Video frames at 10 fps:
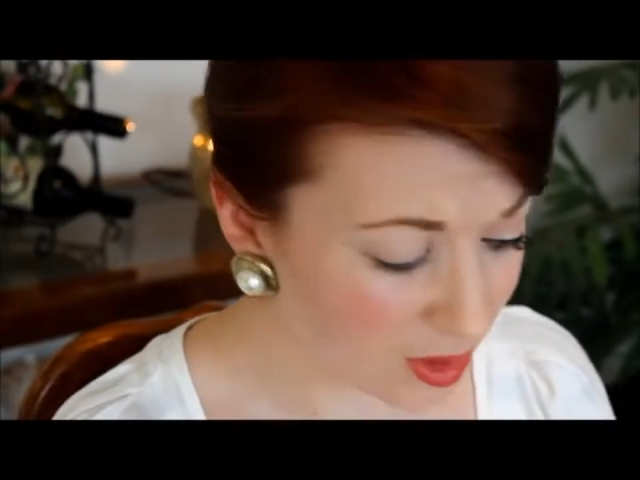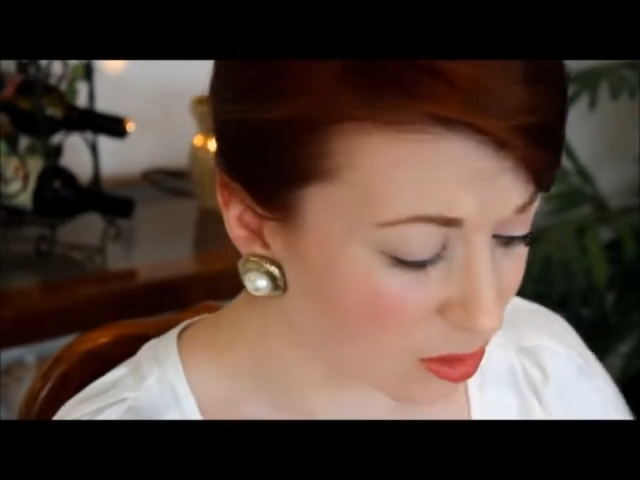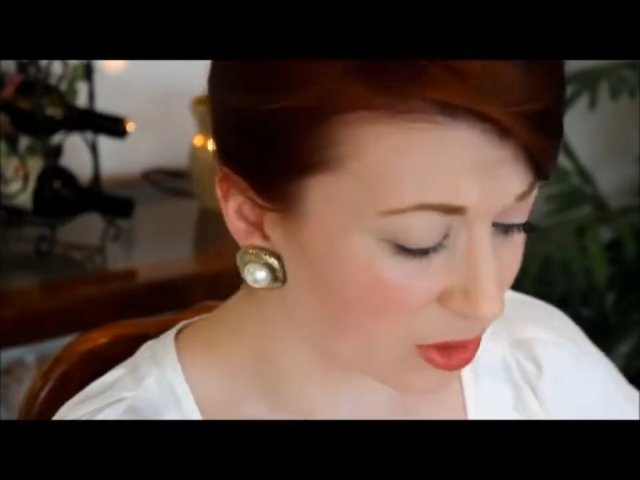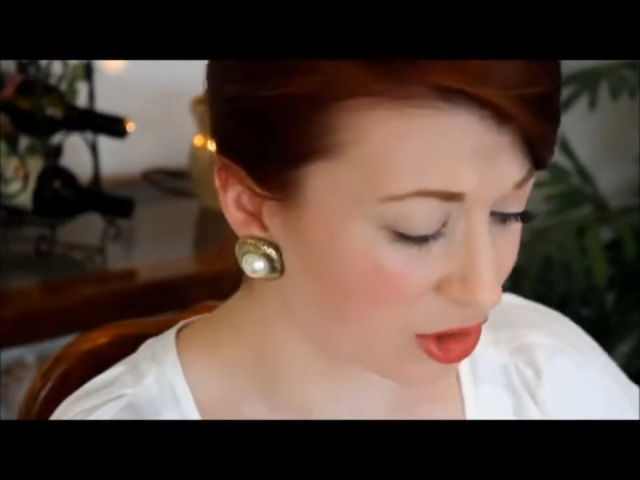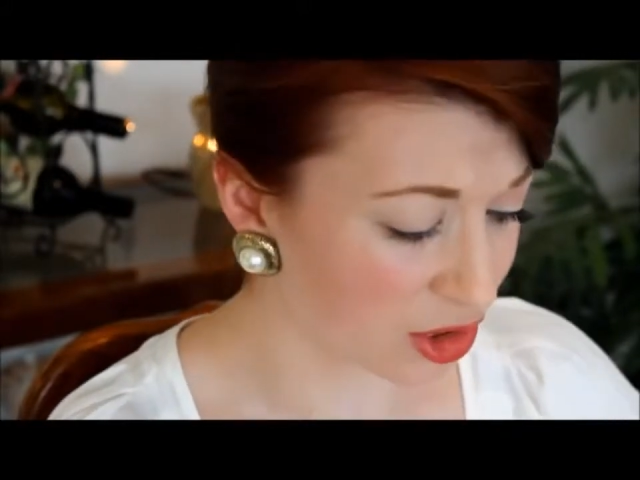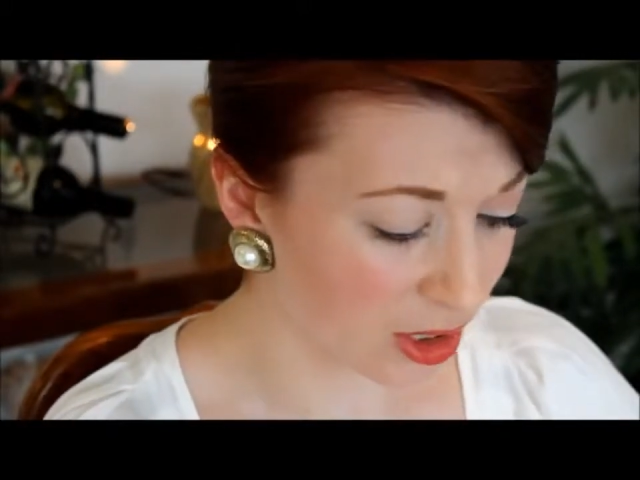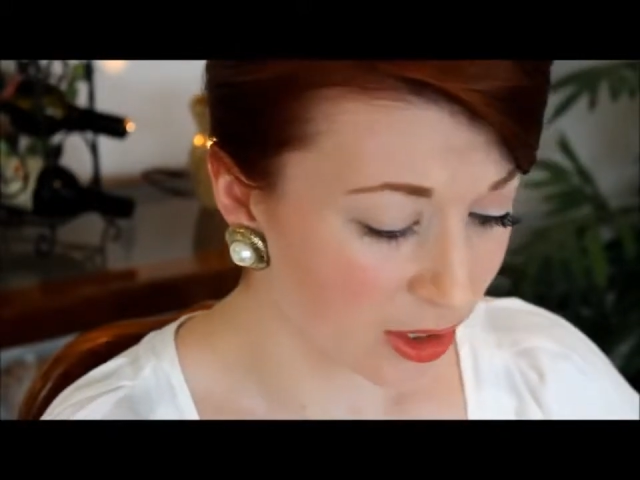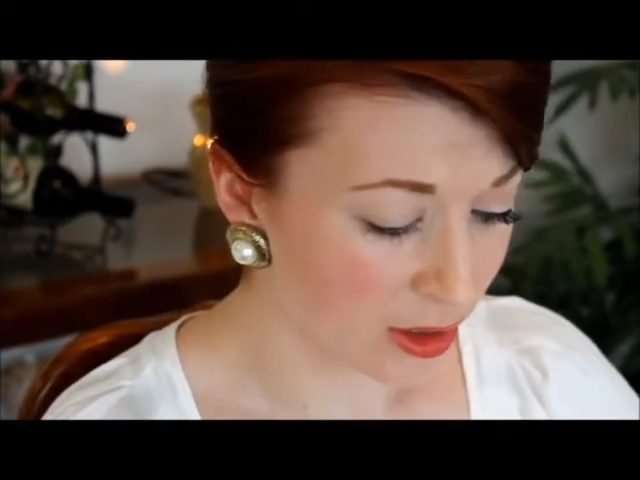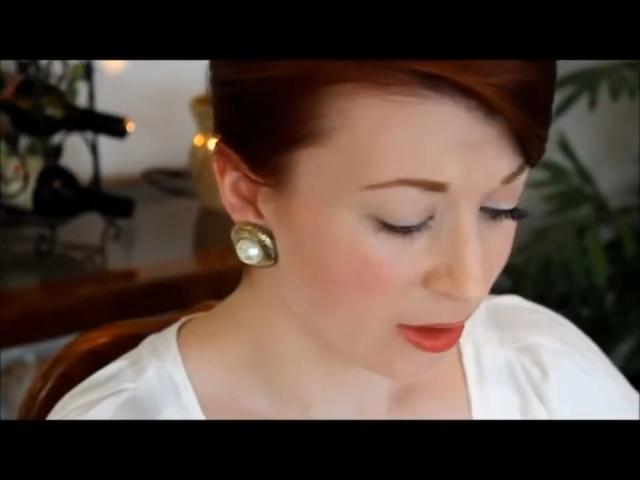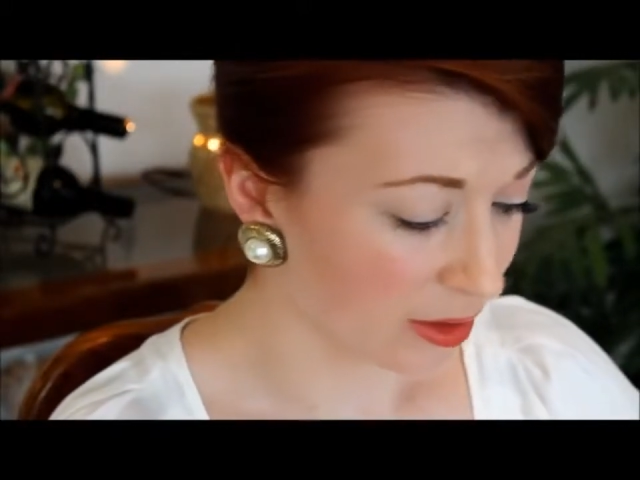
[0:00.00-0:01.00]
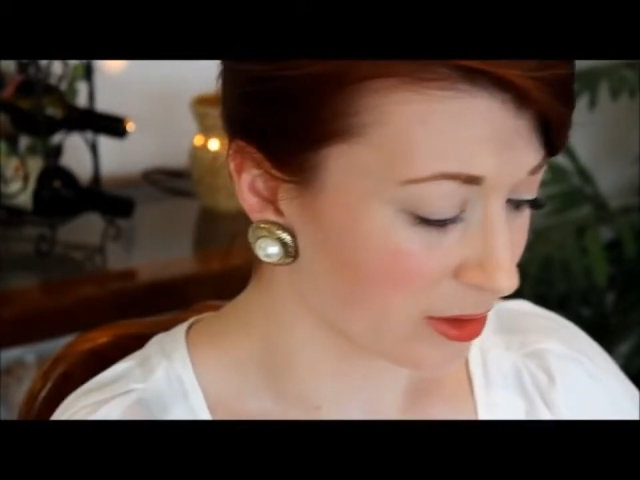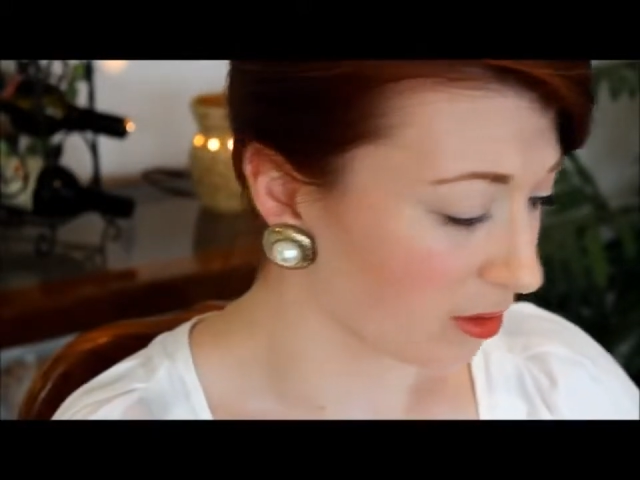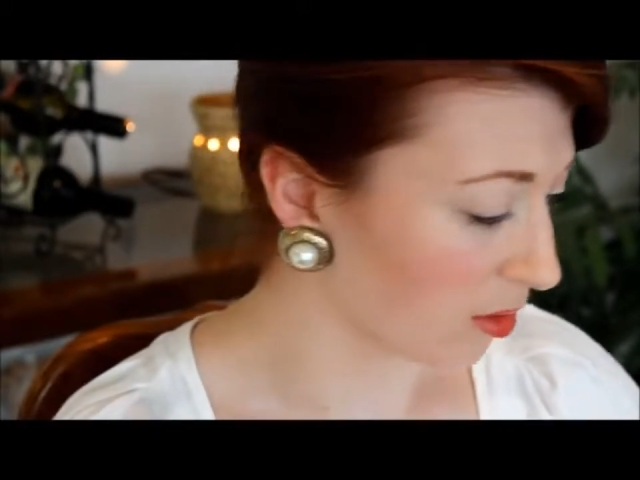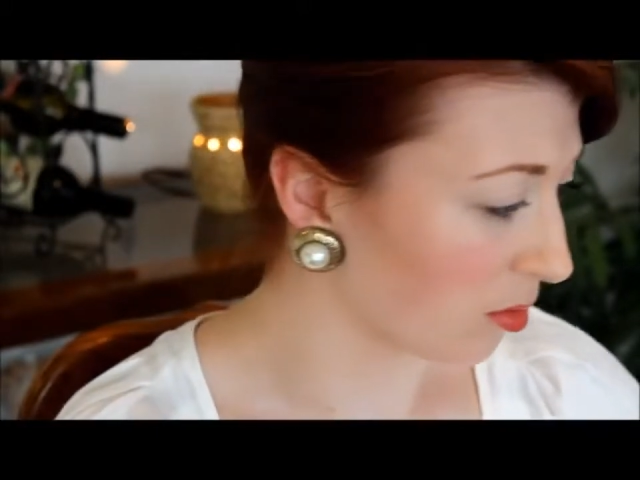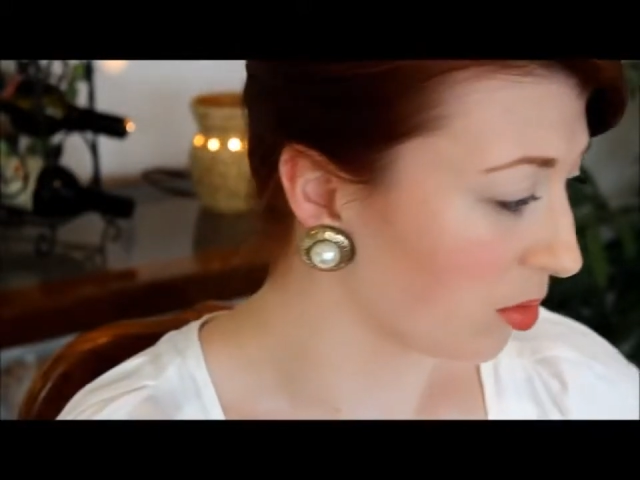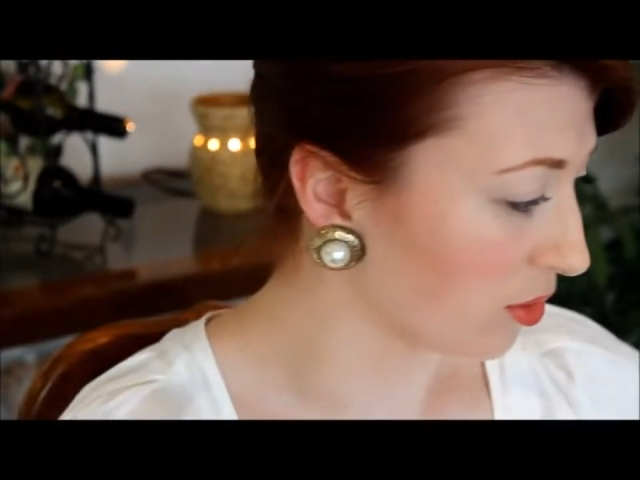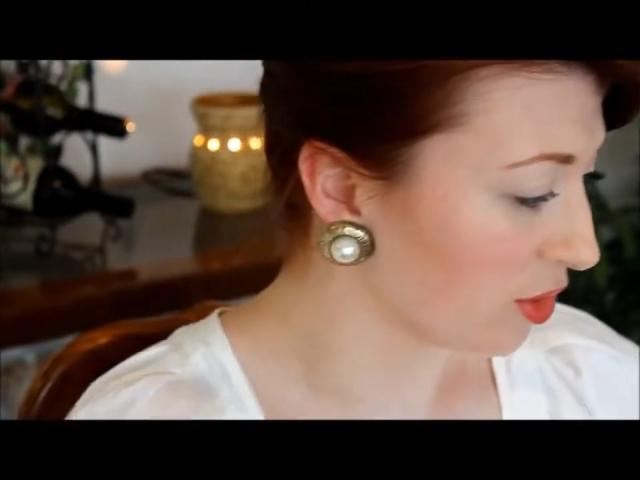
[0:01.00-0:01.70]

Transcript: which is a little blue